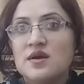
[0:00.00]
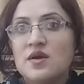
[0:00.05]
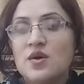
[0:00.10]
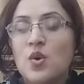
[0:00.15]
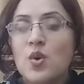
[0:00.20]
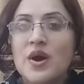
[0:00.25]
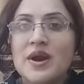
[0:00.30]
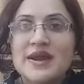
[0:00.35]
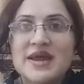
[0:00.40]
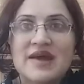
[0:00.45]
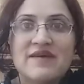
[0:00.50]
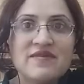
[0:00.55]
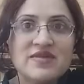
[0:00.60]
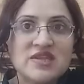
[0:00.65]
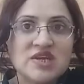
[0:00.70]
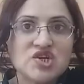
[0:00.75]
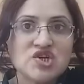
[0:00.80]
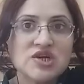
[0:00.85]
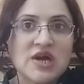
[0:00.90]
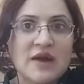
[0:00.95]
Who are having
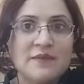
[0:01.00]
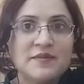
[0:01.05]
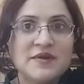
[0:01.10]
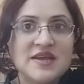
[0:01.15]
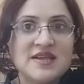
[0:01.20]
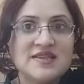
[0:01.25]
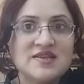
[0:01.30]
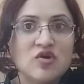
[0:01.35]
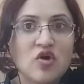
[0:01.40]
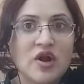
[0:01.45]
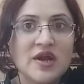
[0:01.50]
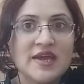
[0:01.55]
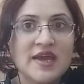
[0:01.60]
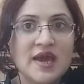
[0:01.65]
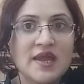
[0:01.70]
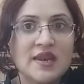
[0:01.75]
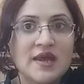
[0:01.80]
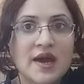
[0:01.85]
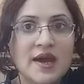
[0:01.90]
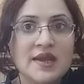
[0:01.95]
the sharp teeth called
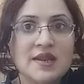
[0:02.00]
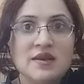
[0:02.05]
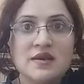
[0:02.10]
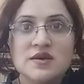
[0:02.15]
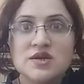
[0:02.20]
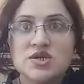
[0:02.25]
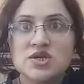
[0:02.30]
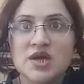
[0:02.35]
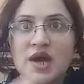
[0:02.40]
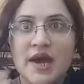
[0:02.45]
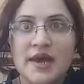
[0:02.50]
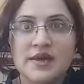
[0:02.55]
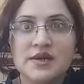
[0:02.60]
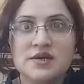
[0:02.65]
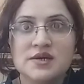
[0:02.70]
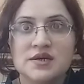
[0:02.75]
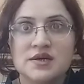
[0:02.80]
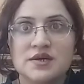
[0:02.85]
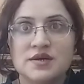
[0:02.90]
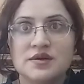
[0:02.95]
canine?
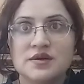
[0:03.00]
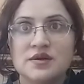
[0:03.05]
Tiger.